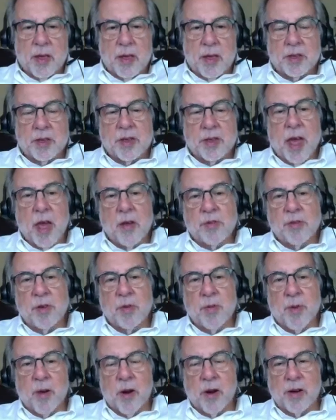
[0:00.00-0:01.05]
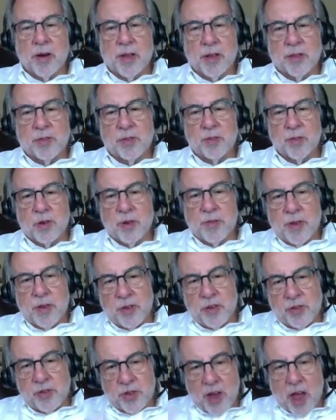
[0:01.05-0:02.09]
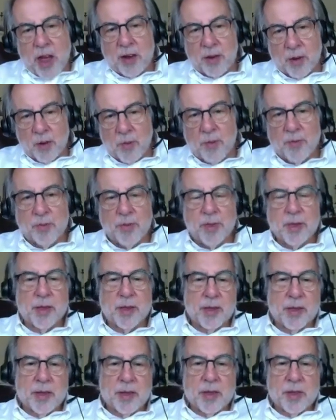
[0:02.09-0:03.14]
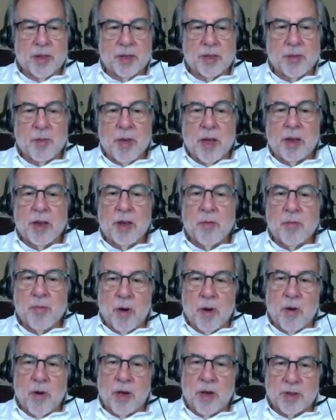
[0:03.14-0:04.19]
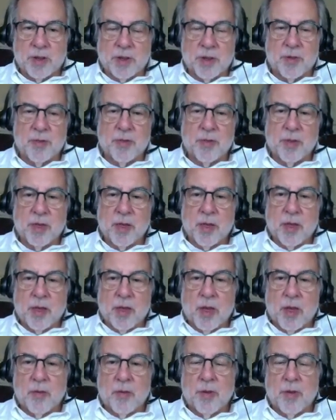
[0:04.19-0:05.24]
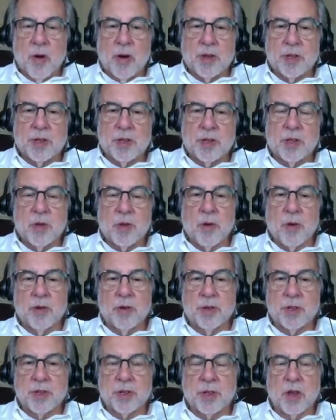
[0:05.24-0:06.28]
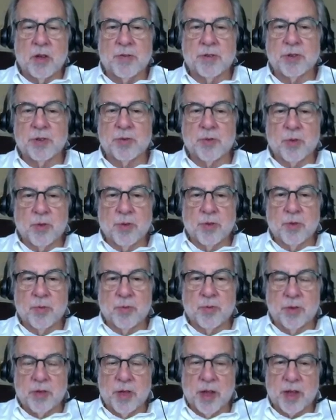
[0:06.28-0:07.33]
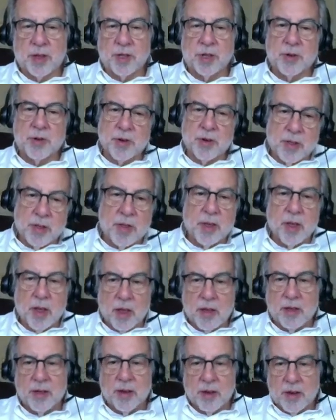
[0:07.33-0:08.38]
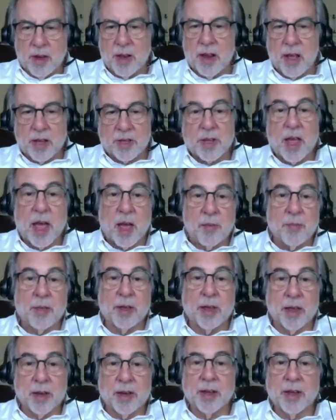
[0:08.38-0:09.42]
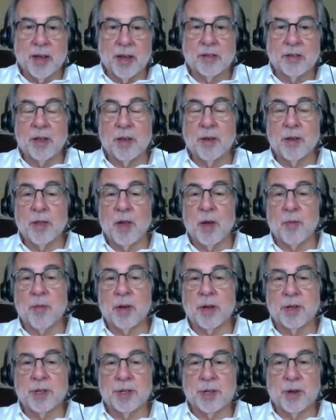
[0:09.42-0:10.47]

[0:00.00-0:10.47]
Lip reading: His counterpart, it's sort of his shadow, is a man named Boaz. And Boaz is the one who discovers Ruth and protects her. And in the end, it has a happy ending, I'll tell you that much.